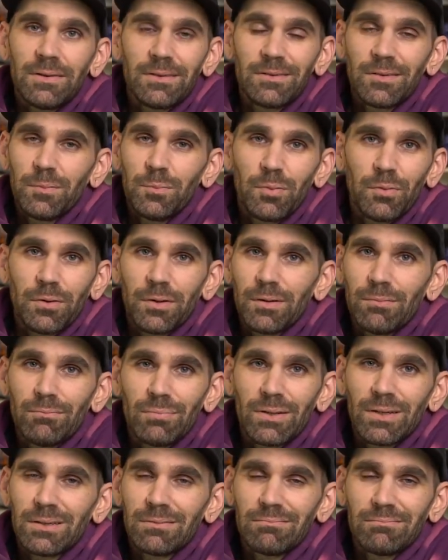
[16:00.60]
at some point,
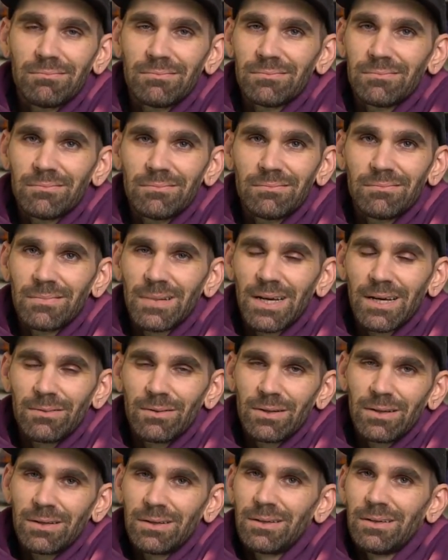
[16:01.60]
but I
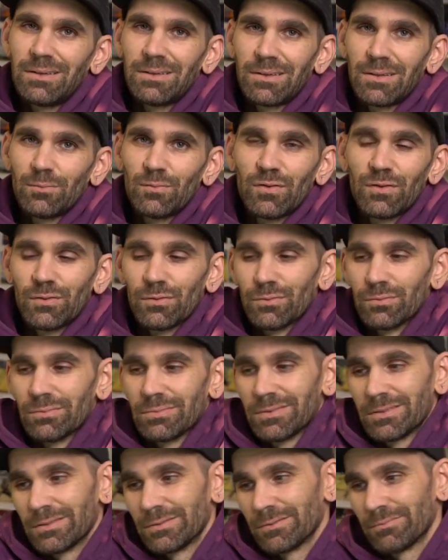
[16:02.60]
mean, not anytime soon,
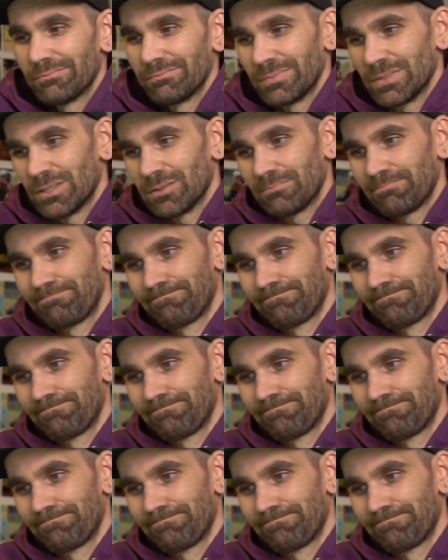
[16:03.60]
so yeah.